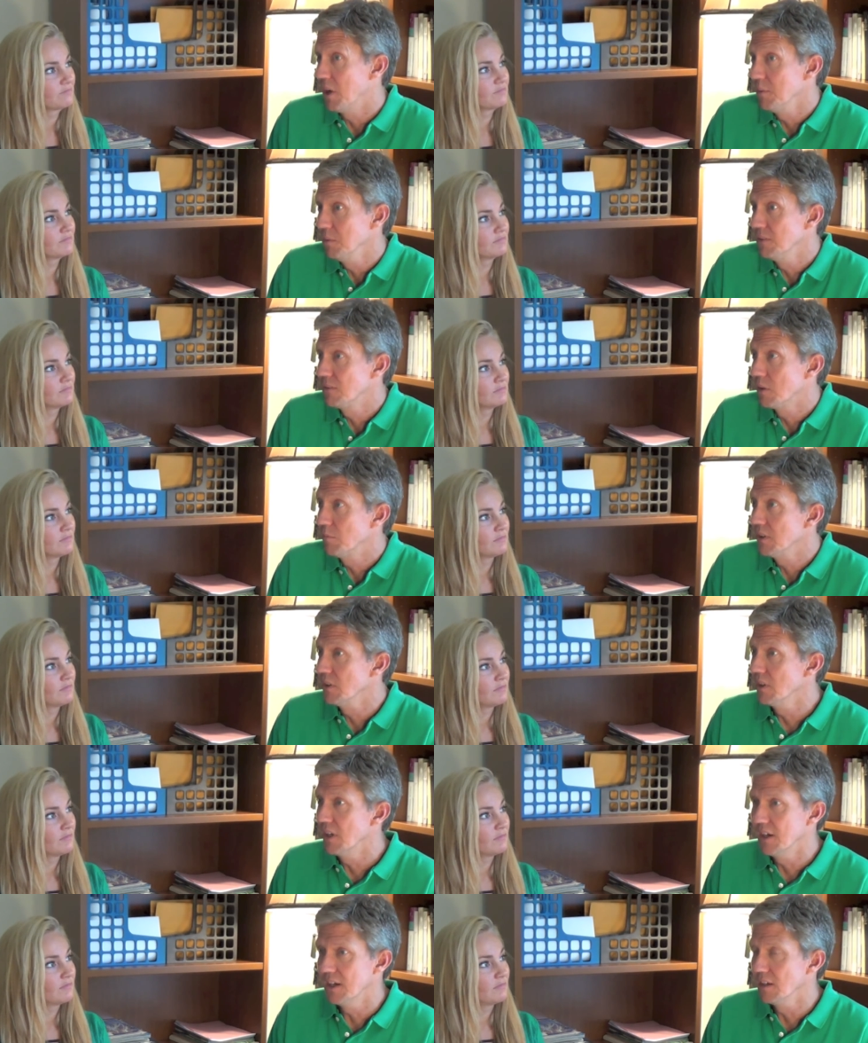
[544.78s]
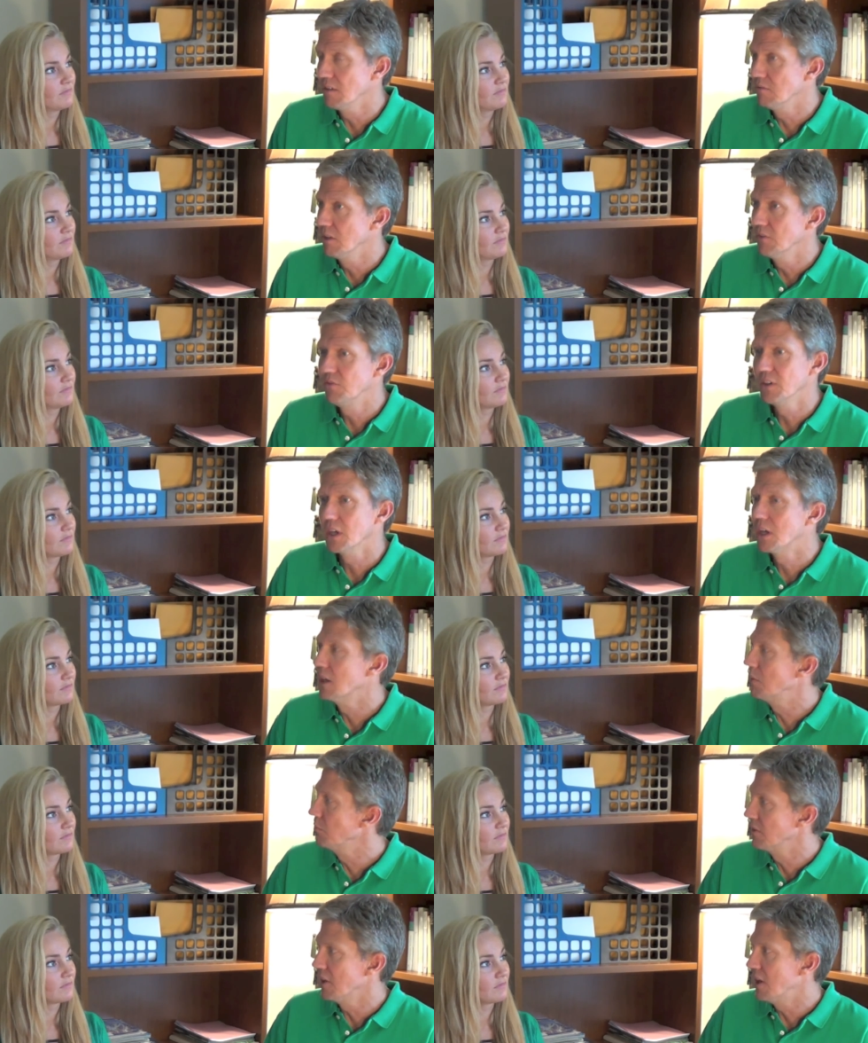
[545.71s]
Speaker 1: might be something that if it
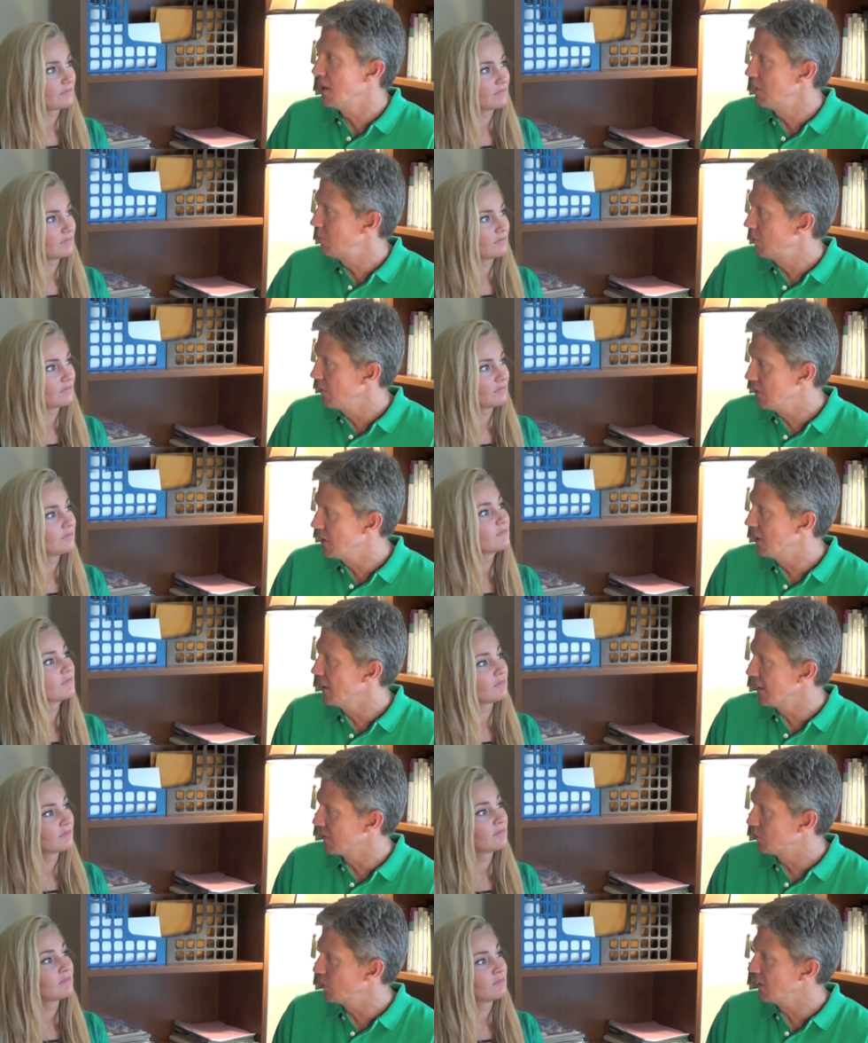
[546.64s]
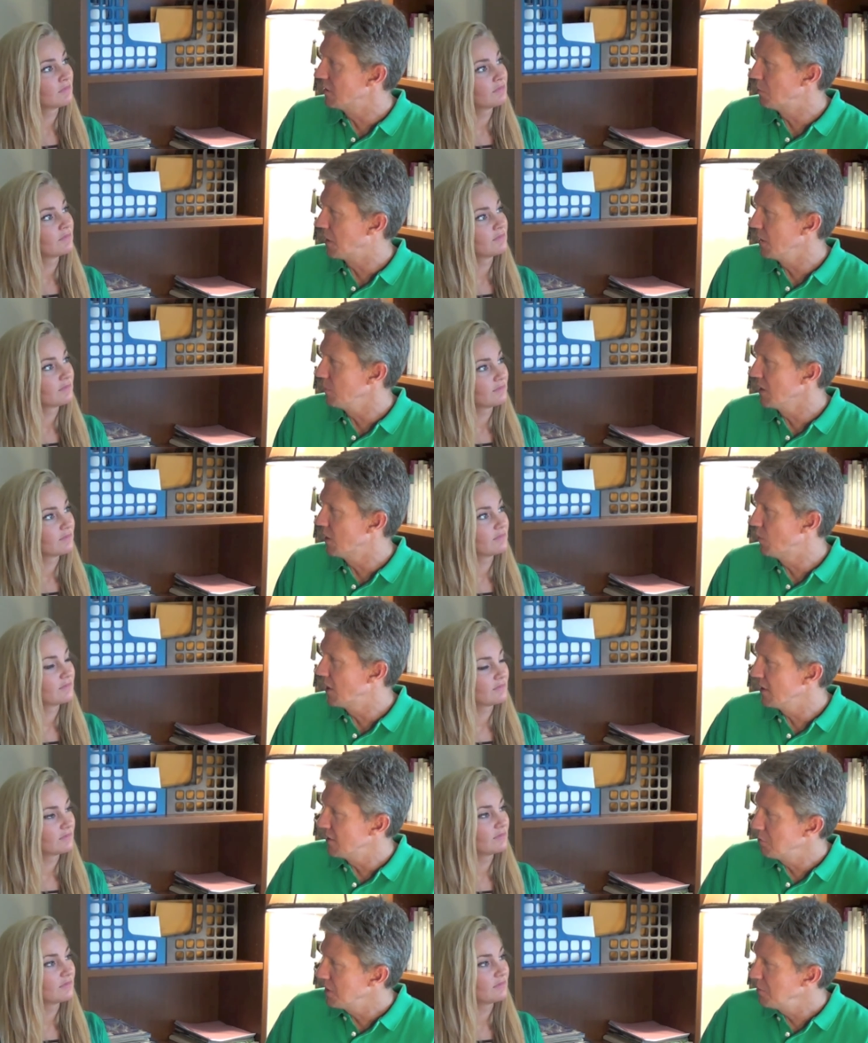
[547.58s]
comes up within the next week, there might be a way
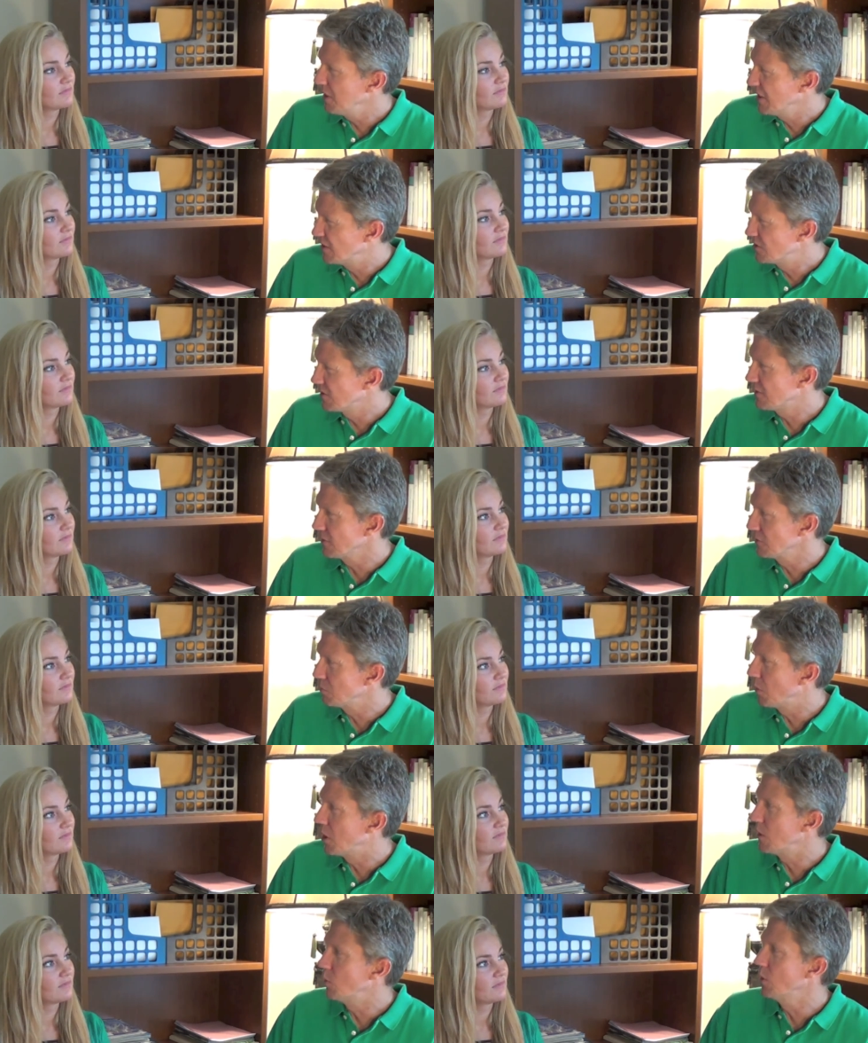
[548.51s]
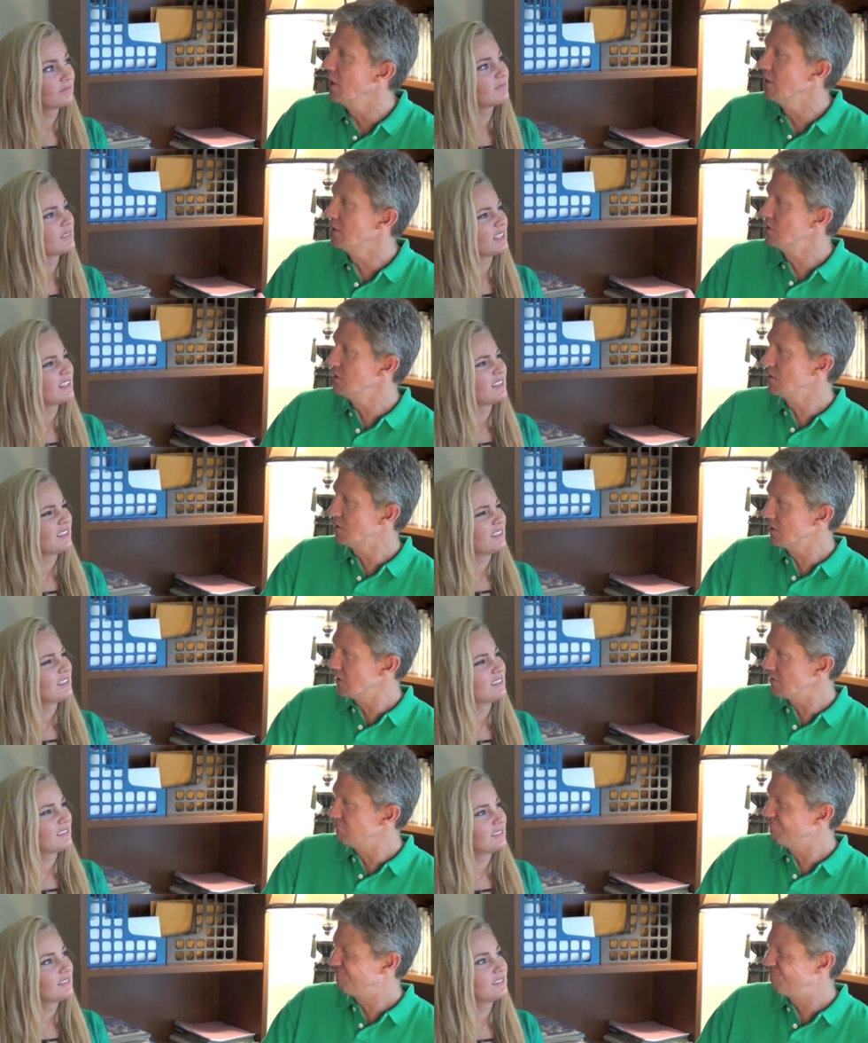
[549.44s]
that maybe in just a small way that you
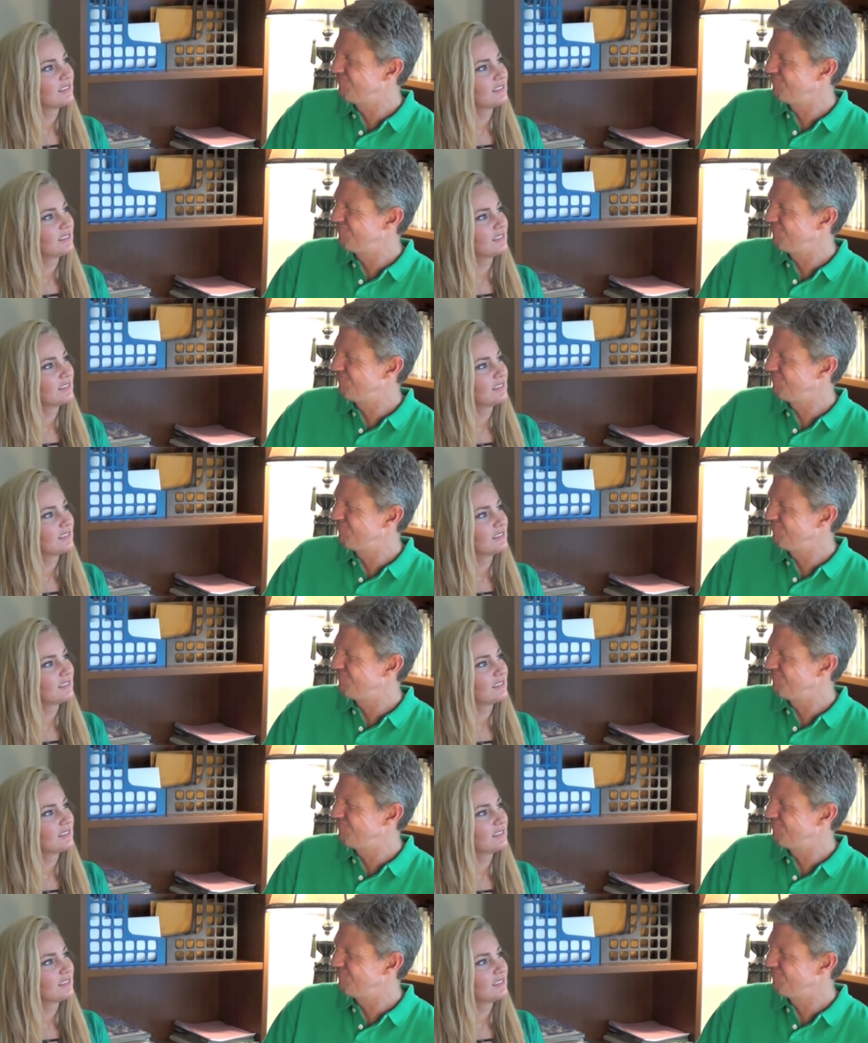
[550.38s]
could